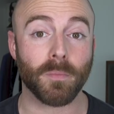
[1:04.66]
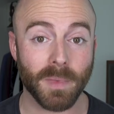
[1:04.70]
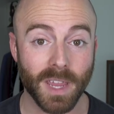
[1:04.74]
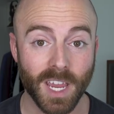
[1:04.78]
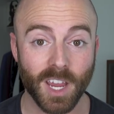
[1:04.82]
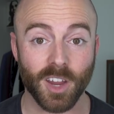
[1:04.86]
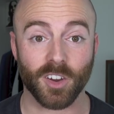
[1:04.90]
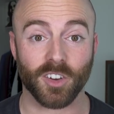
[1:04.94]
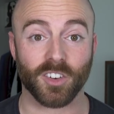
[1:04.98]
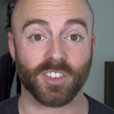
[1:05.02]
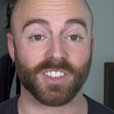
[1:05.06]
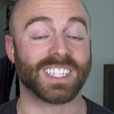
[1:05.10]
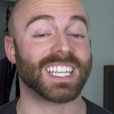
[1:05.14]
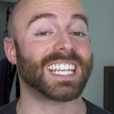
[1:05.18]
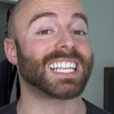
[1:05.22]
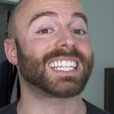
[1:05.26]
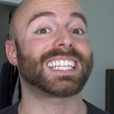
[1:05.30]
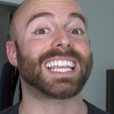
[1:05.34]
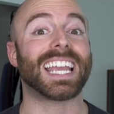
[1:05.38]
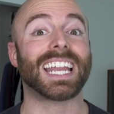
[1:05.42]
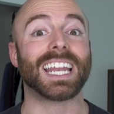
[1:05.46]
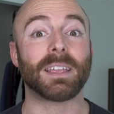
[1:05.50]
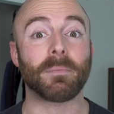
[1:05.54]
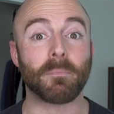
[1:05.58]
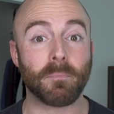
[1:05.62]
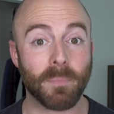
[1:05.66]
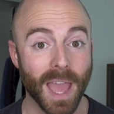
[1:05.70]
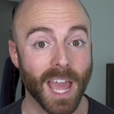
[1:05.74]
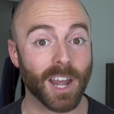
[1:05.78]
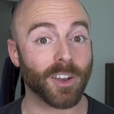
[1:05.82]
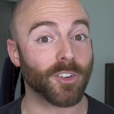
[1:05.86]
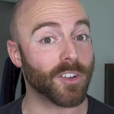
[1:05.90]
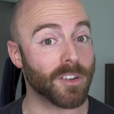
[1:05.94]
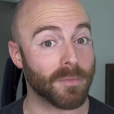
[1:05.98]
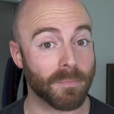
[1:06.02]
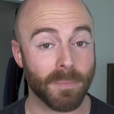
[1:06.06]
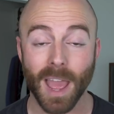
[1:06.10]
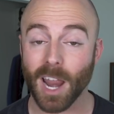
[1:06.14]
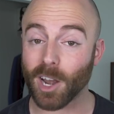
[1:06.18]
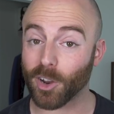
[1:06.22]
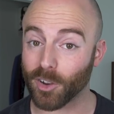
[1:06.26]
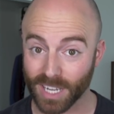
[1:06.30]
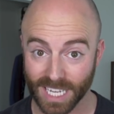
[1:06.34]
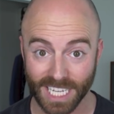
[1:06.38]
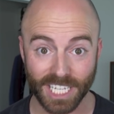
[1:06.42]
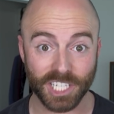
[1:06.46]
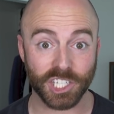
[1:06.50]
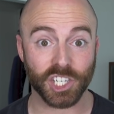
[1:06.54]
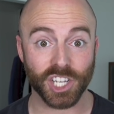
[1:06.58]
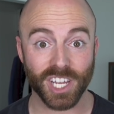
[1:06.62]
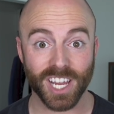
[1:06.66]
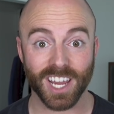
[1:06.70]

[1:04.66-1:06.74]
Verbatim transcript: mirrors is getting better and better each